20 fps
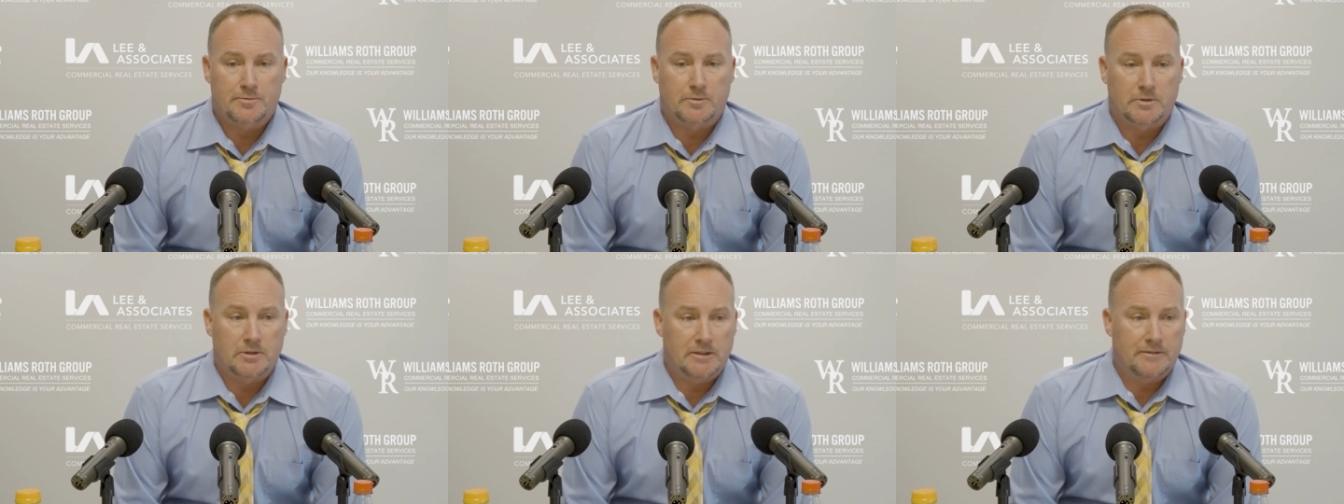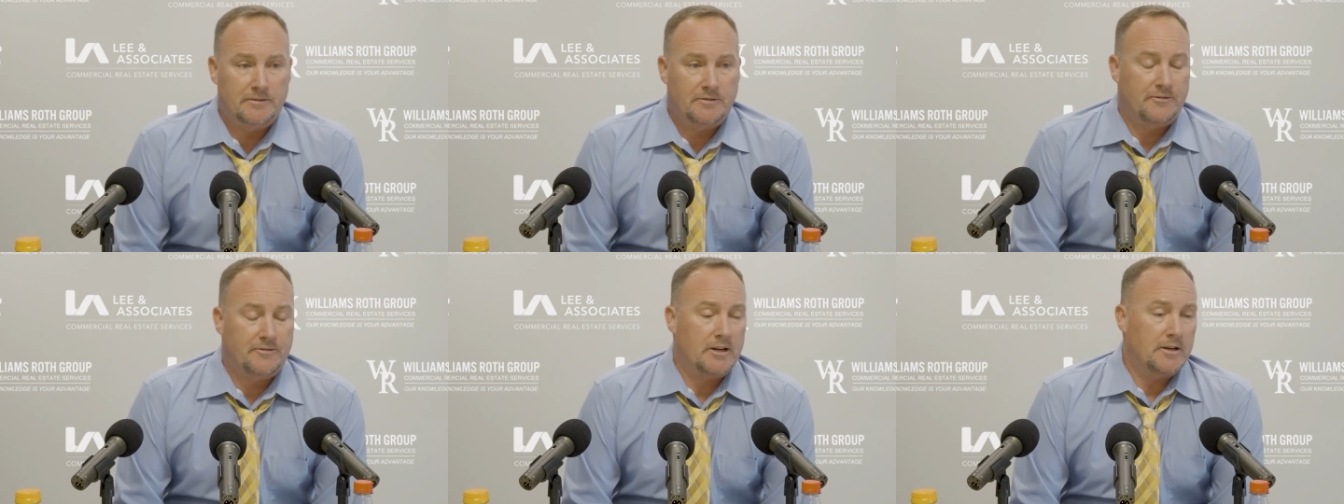We'll
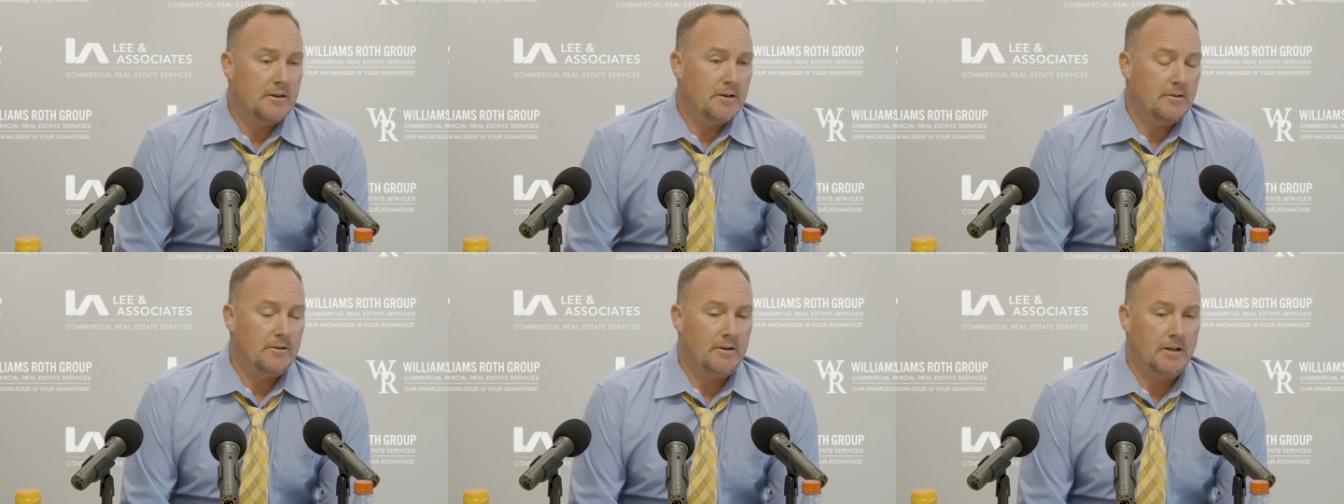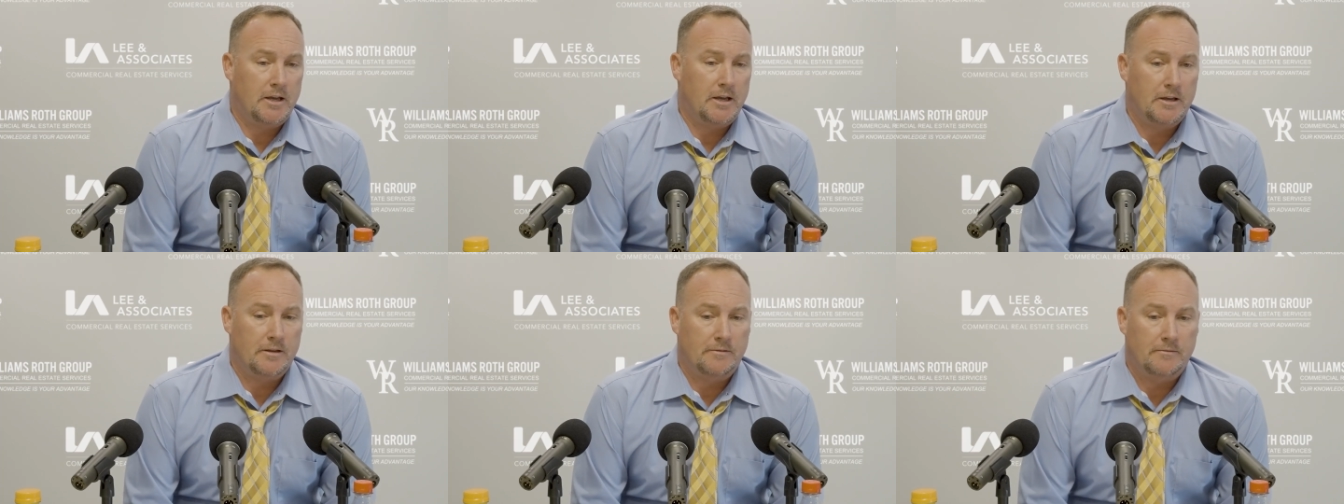live to fight another
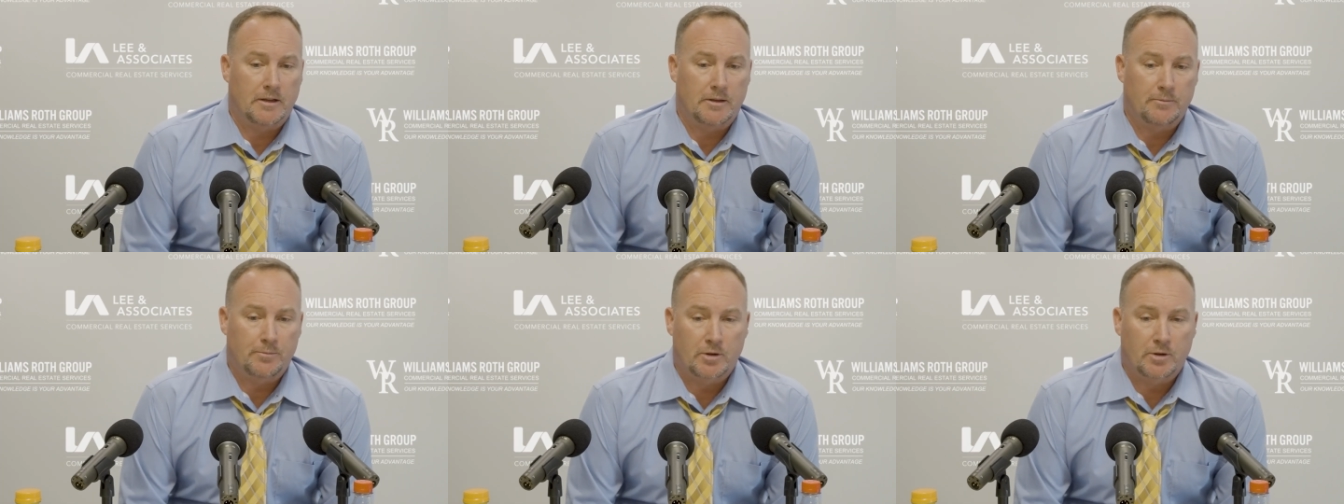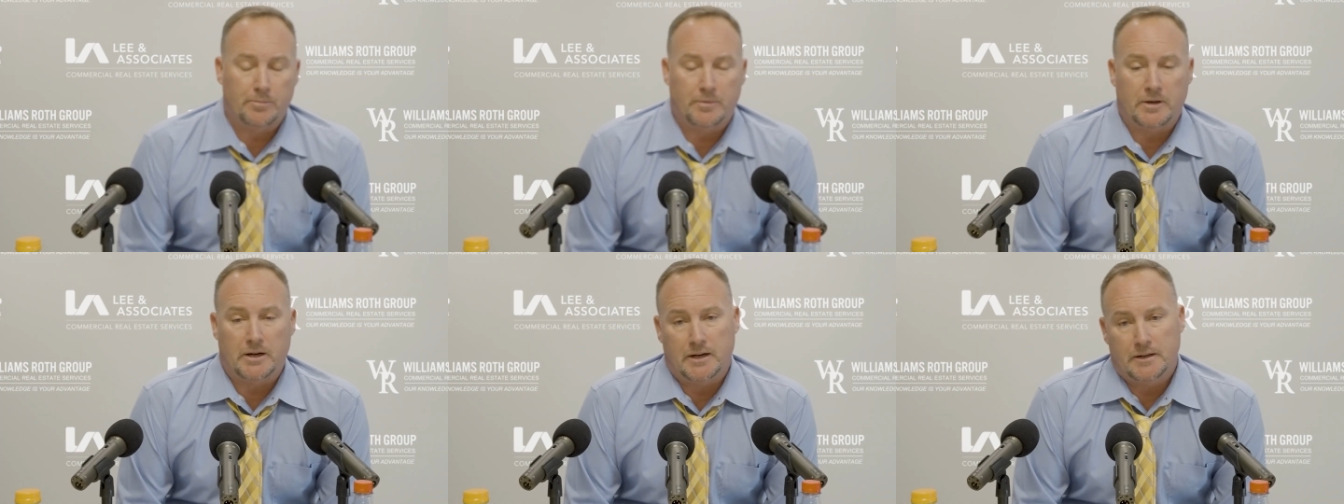day and
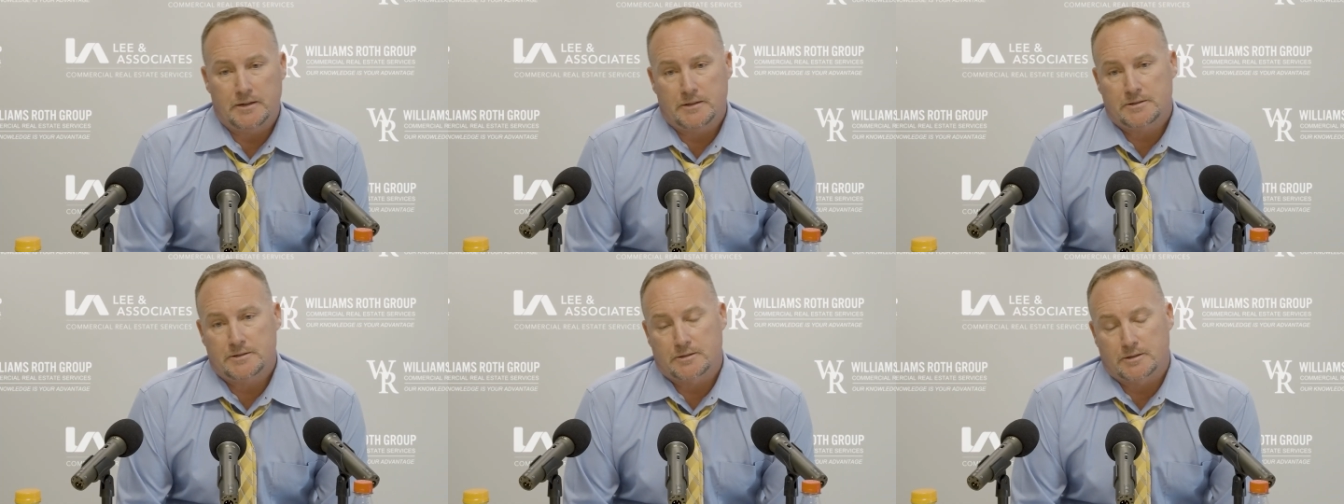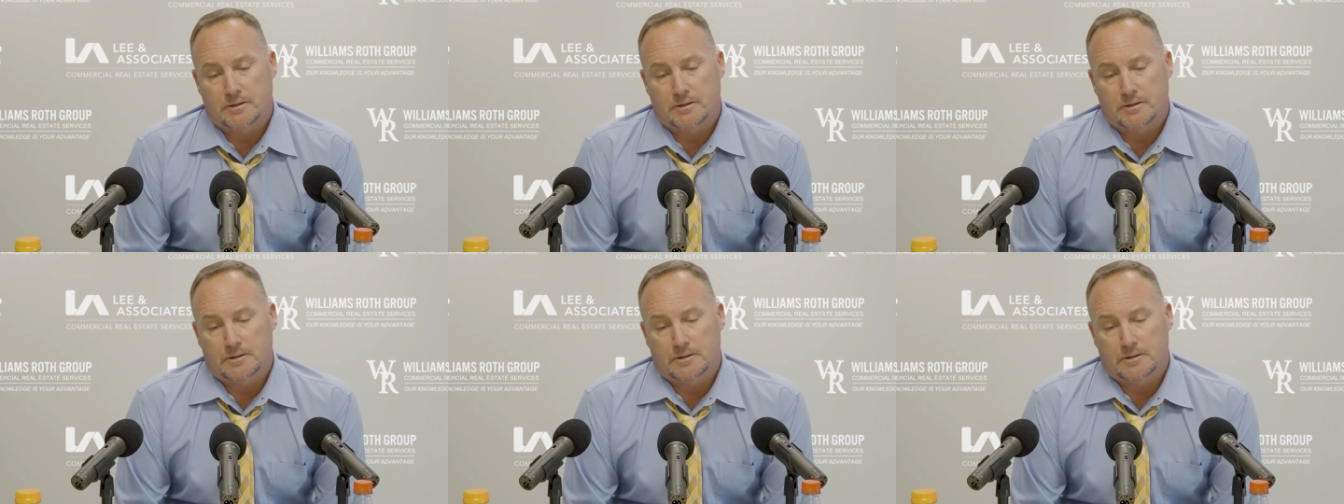put it behind us,